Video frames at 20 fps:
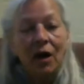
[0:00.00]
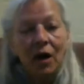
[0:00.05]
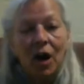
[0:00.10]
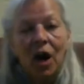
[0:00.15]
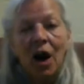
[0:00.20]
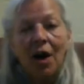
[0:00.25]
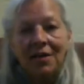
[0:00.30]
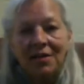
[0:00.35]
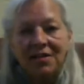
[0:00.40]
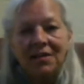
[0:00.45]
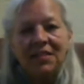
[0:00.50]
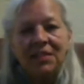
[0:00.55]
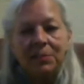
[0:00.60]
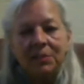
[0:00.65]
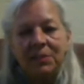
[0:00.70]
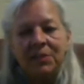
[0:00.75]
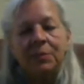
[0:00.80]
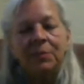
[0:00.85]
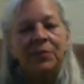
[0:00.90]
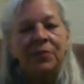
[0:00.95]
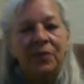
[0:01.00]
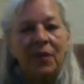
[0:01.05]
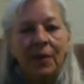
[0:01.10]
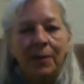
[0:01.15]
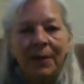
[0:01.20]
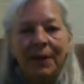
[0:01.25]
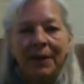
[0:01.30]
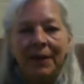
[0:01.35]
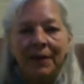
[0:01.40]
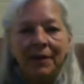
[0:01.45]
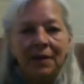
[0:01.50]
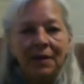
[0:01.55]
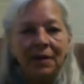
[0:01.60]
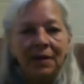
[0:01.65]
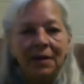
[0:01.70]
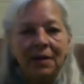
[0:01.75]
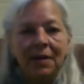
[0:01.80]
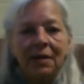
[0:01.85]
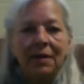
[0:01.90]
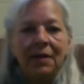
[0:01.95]
got a symptom from it.
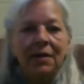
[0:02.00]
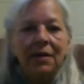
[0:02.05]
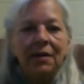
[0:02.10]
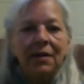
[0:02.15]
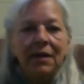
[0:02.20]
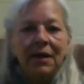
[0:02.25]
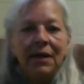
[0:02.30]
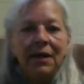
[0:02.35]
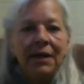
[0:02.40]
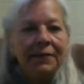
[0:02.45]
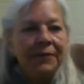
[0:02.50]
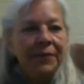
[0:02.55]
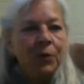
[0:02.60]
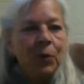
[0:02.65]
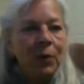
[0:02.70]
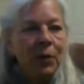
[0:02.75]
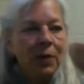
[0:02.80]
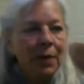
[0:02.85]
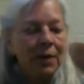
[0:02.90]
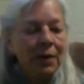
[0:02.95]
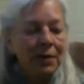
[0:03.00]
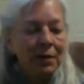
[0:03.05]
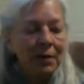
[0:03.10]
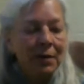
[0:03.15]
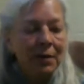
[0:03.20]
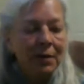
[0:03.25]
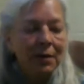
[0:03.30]
And if you want to